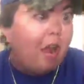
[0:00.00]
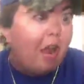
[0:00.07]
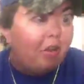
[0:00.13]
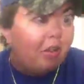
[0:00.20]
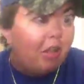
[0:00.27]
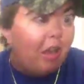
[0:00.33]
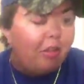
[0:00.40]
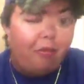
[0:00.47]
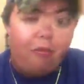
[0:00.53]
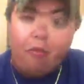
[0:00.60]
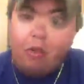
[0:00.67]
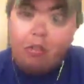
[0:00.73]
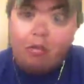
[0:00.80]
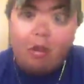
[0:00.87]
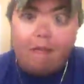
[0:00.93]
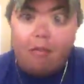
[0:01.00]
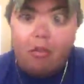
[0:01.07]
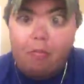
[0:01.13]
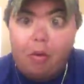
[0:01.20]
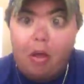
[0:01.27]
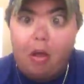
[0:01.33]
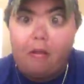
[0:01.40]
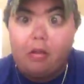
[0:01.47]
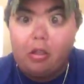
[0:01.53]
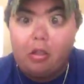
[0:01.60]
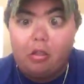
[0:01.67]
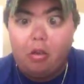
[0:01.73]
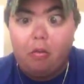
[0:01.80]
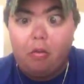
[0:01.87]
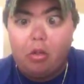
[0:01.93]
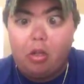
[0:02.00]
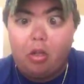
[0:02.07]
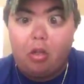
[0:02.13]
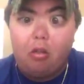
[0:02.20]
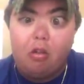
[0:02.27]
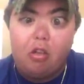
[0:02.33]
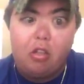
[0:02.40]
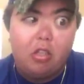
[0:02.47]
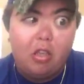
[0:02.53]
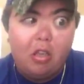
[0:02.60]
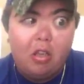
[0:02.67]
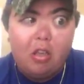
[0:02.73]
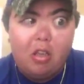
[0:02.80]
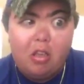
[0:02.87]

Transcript: outside the first round, those playoff tickets are ridiculous.